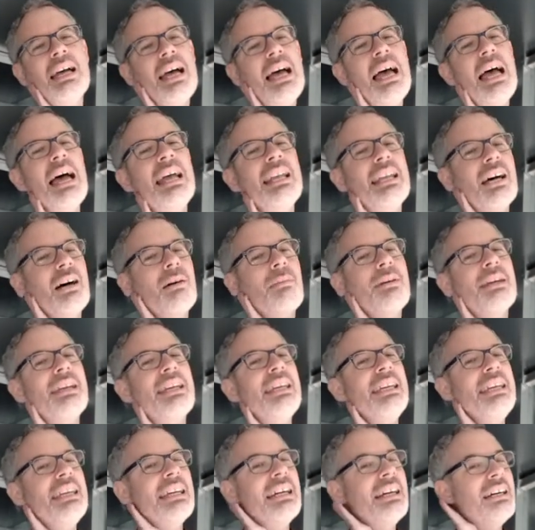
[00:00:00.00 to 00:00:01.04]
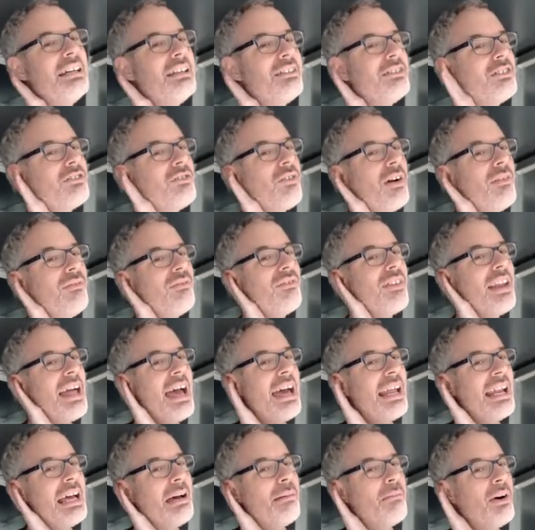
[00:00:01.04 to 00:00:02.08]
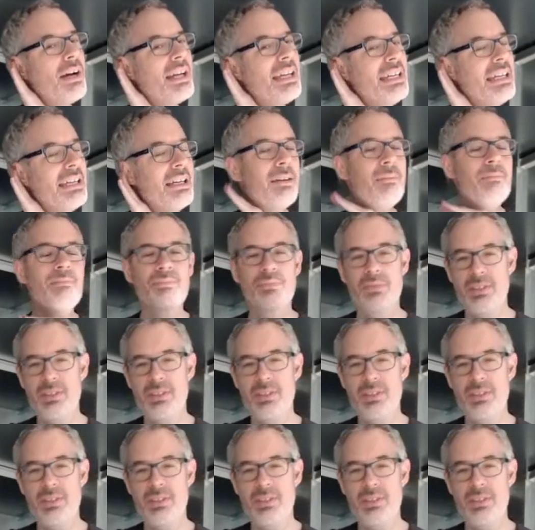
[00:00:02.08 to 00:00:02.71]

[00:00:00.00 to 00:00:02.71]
hand up here to try and flatten out my ear.